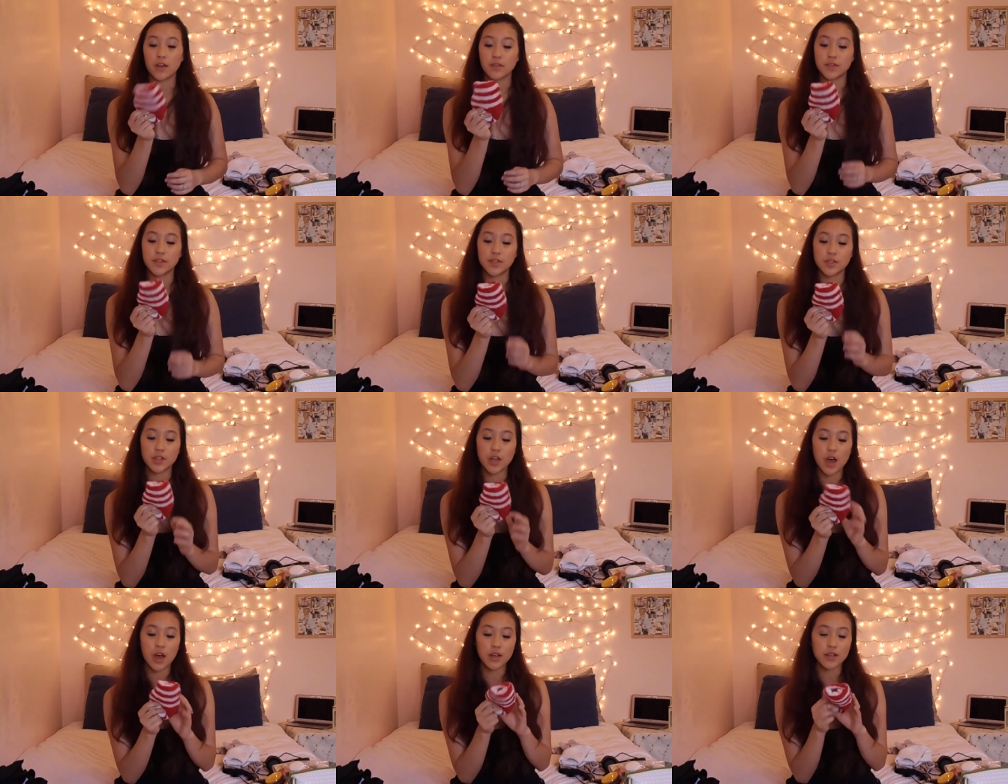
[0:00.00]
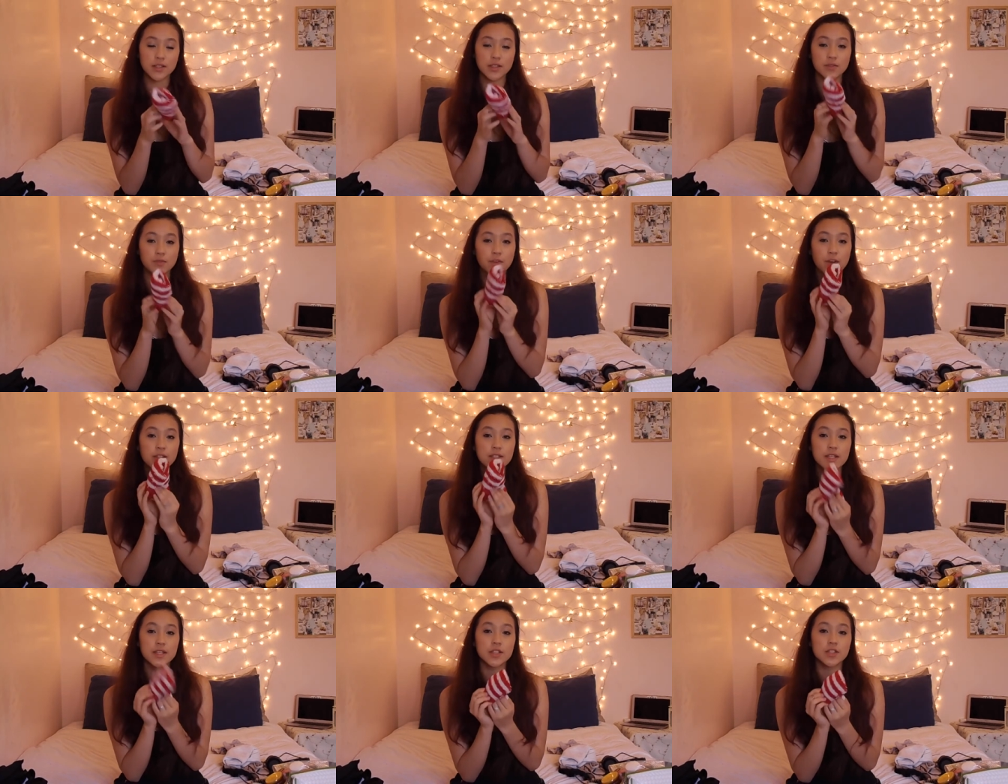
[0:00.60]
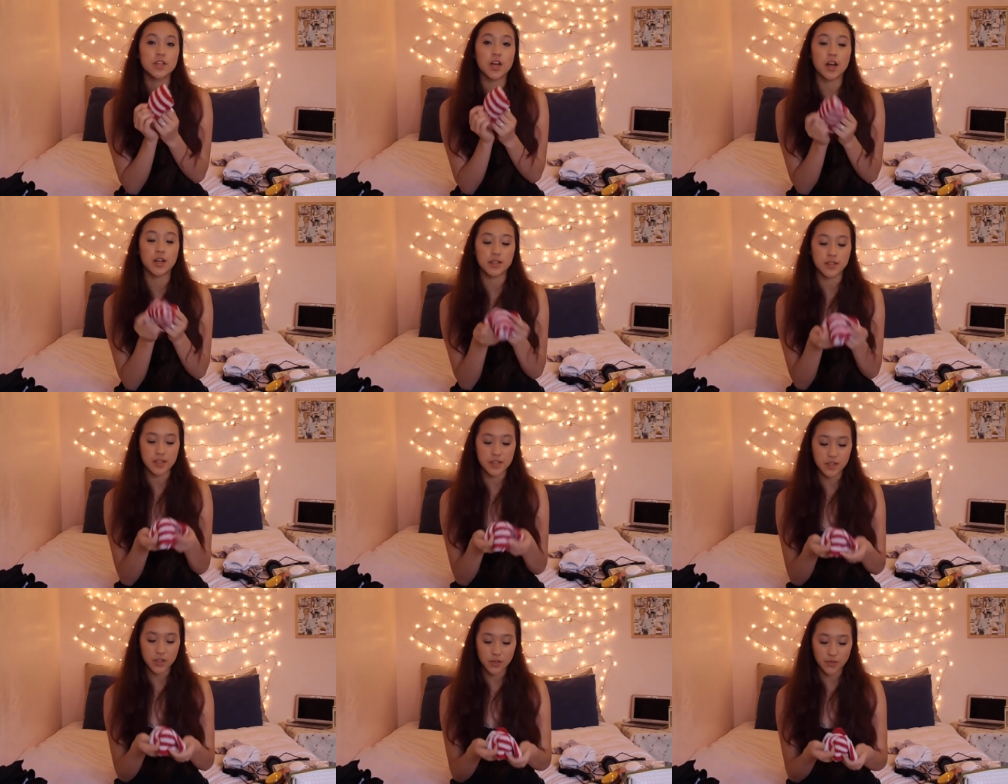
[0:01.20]
of socks, fuzzy socks.
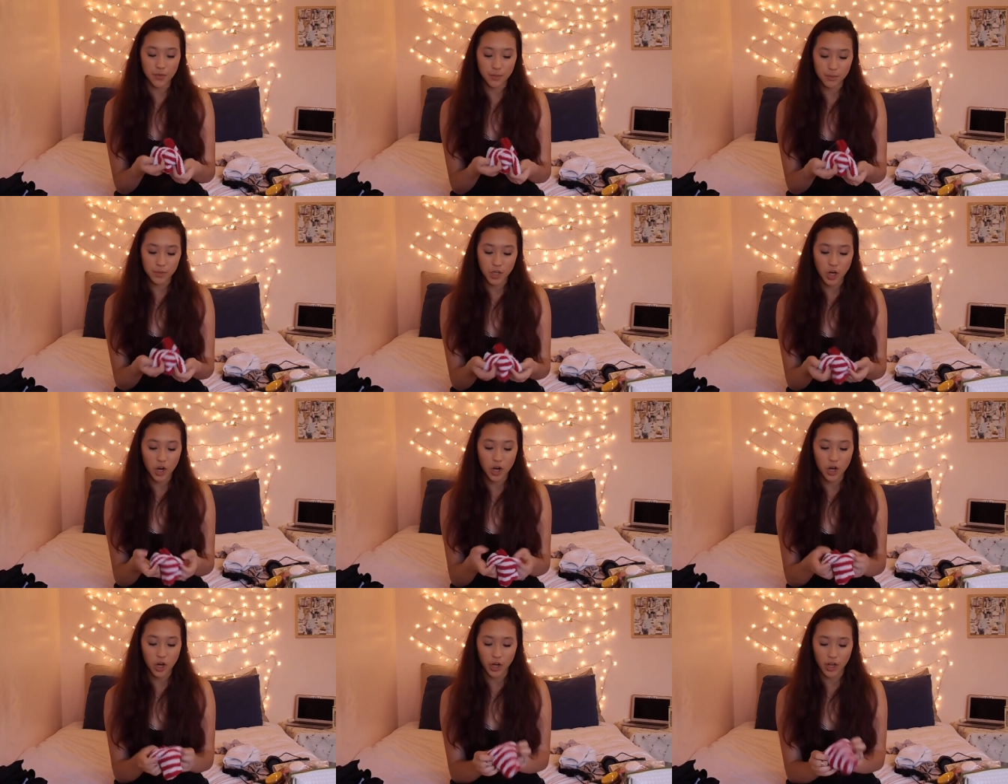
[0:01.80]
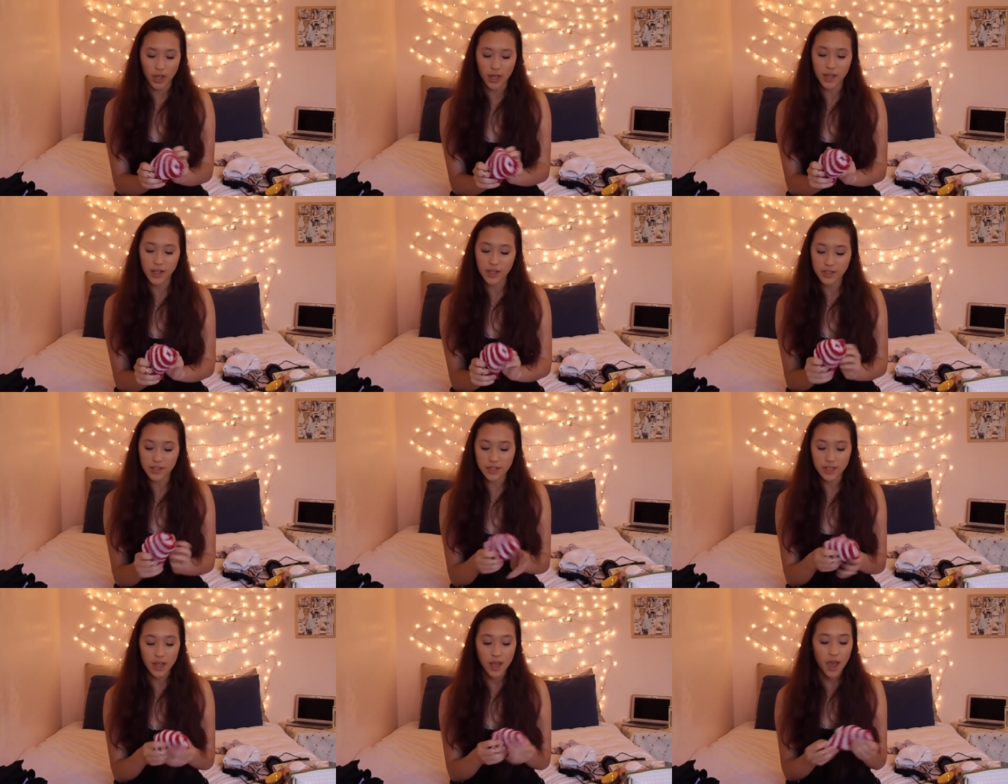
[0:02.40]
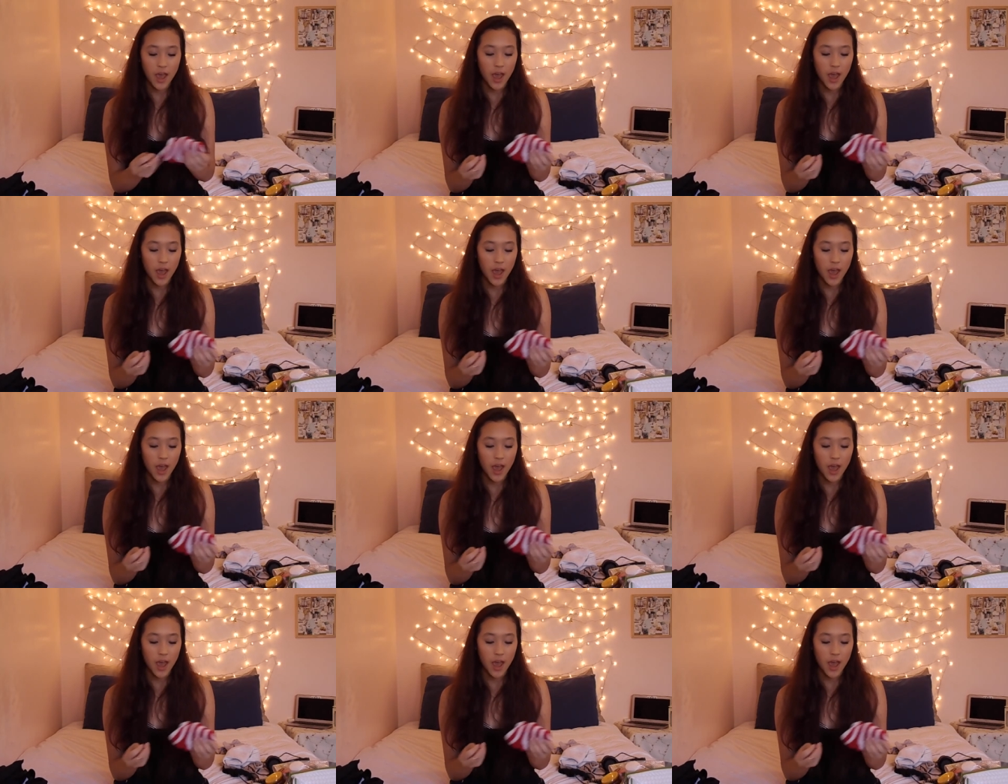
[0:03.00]
These are from Target.